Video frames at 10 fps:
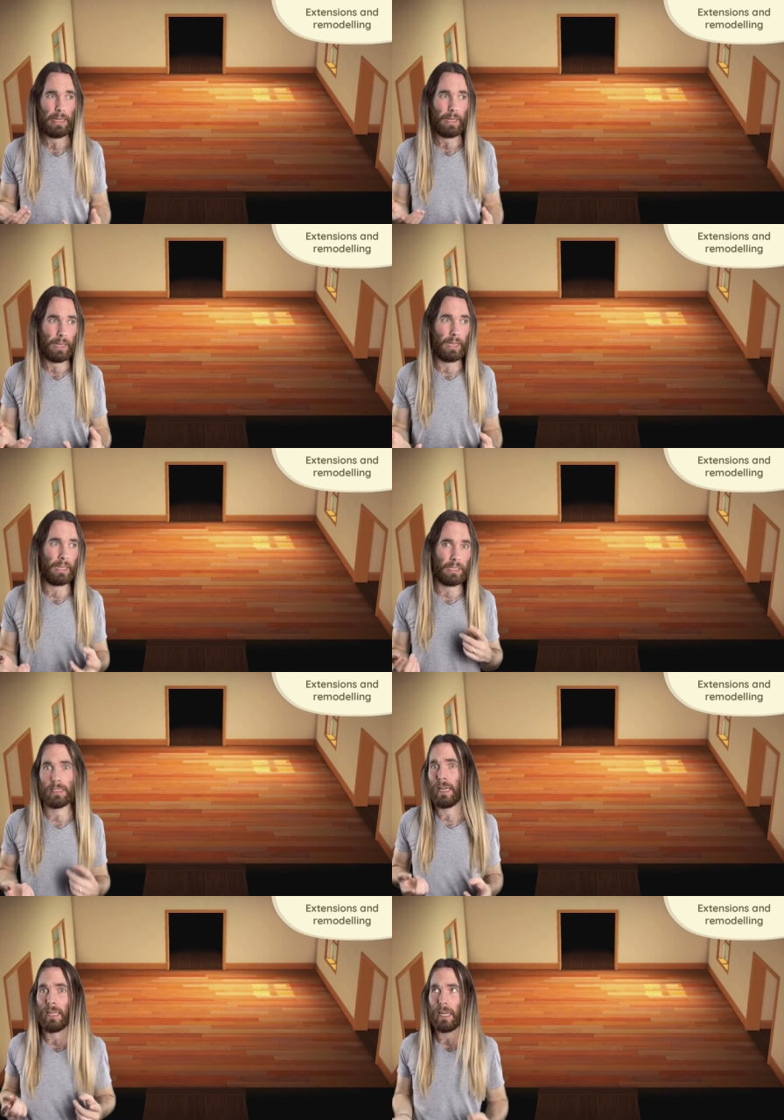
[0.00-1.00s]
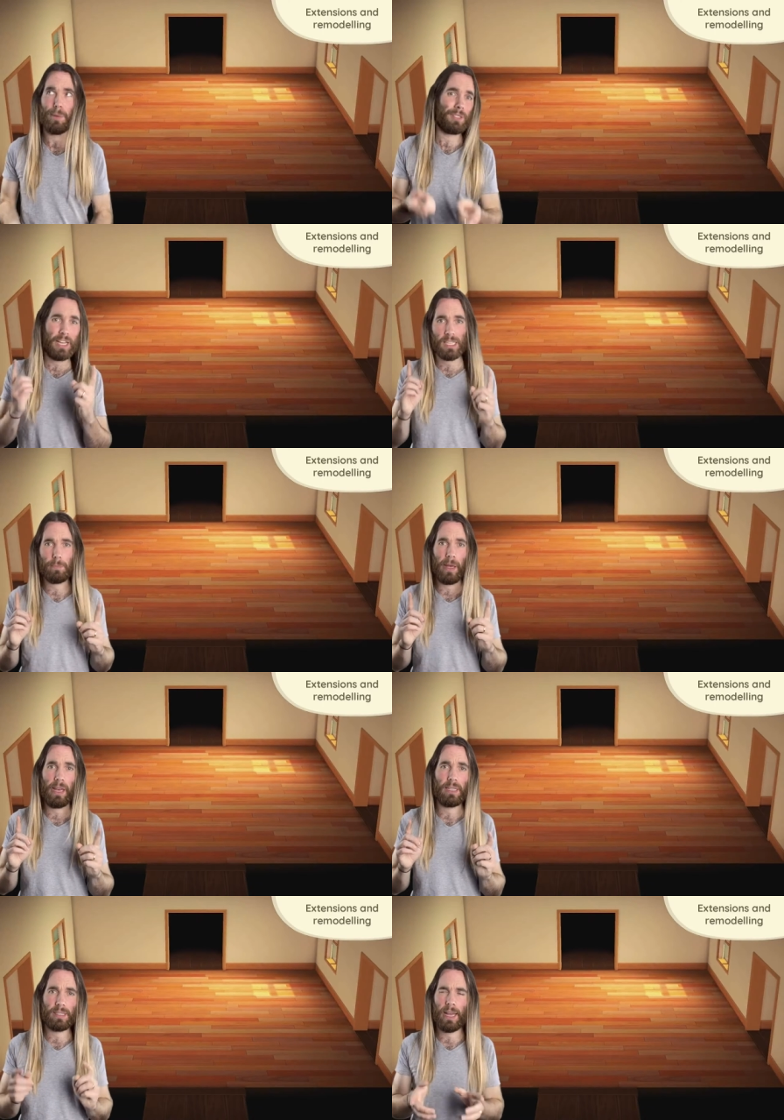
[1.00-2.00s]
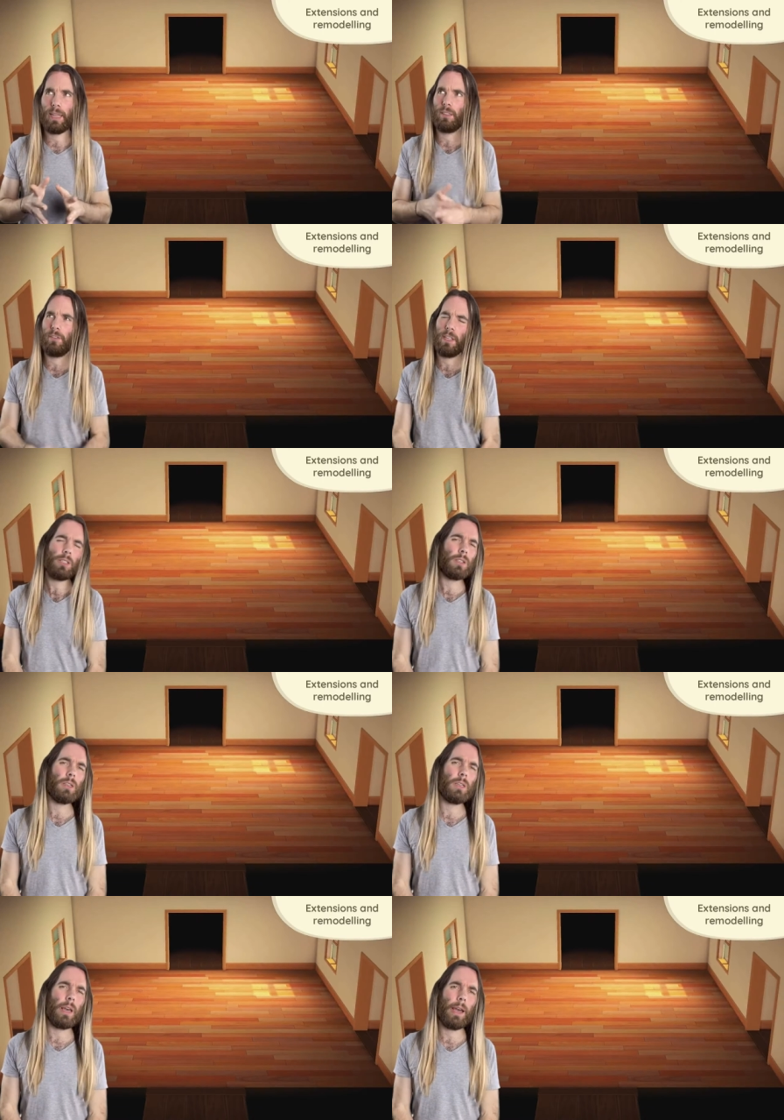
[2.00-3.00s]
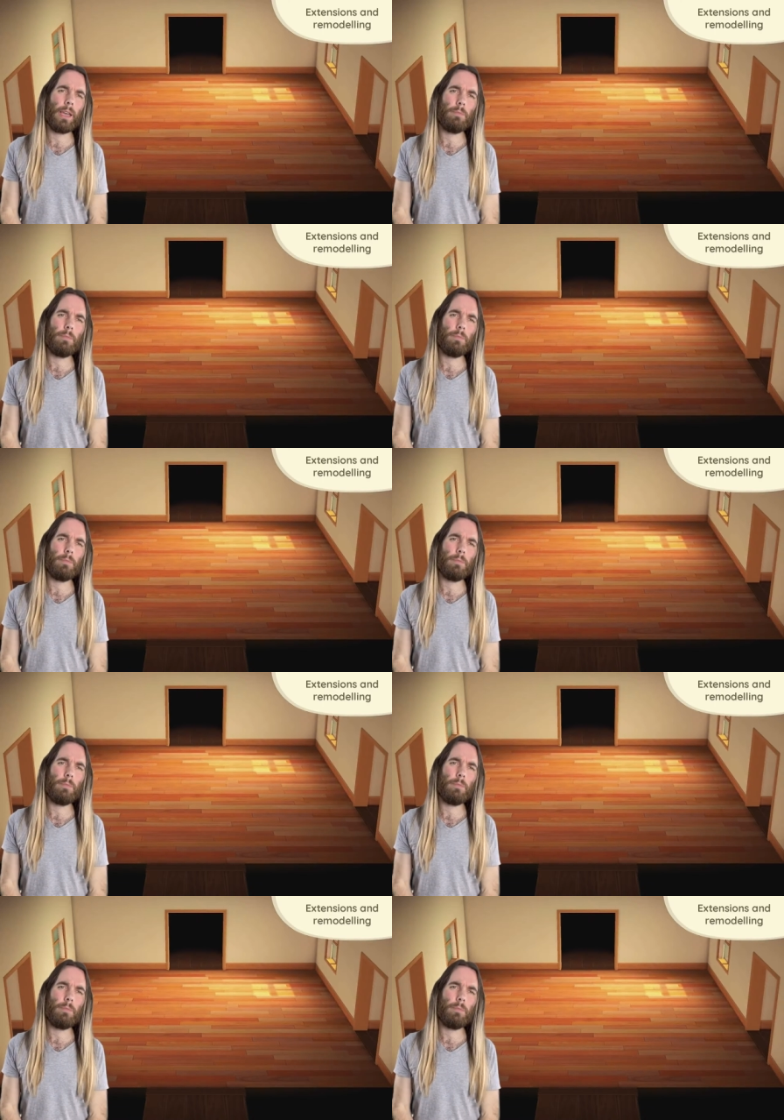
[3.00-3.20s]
and an upstairs space, and eventually a